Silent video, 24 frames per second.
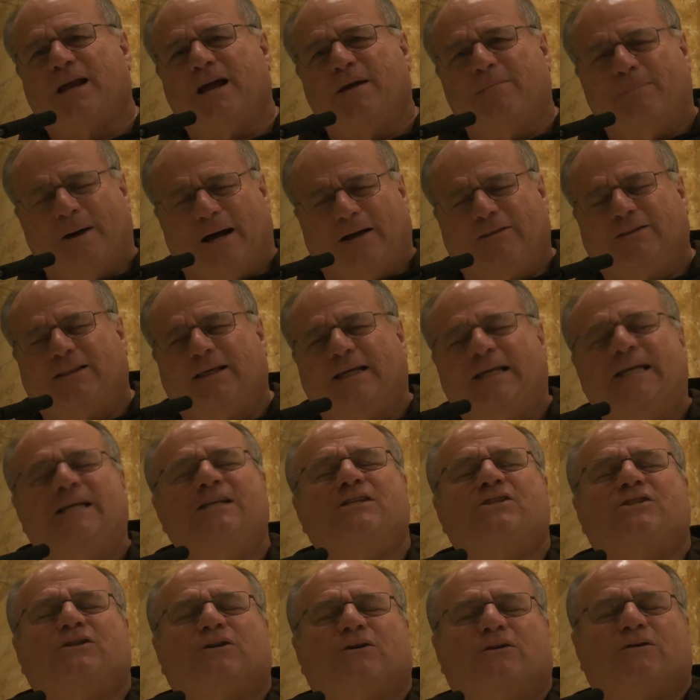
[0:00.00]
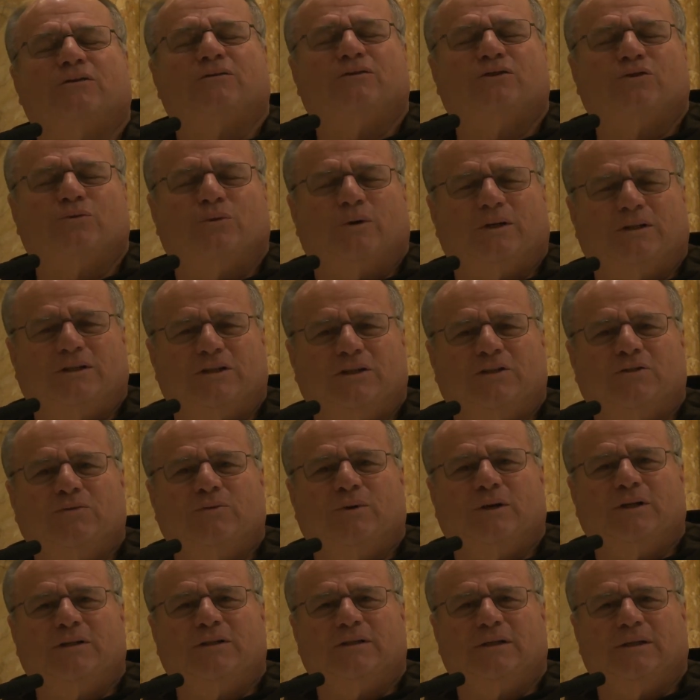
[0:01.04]
about the Easter of
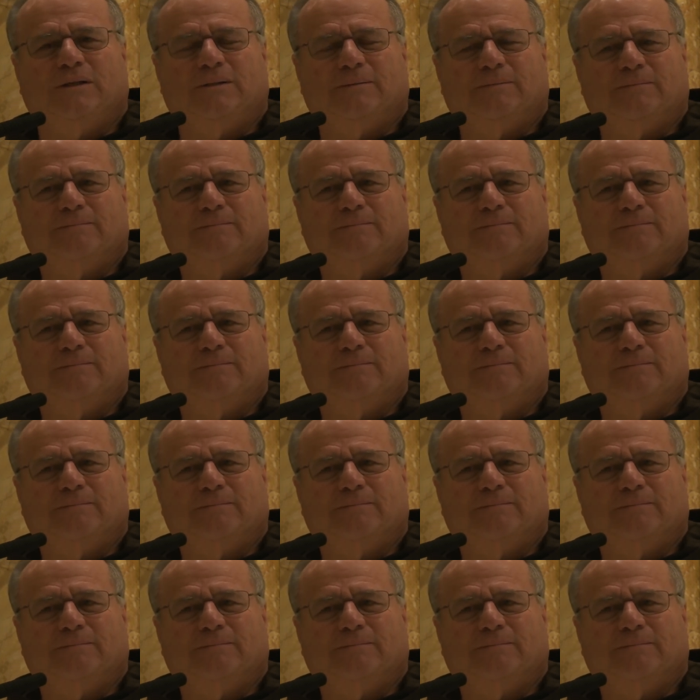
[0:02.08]
2020?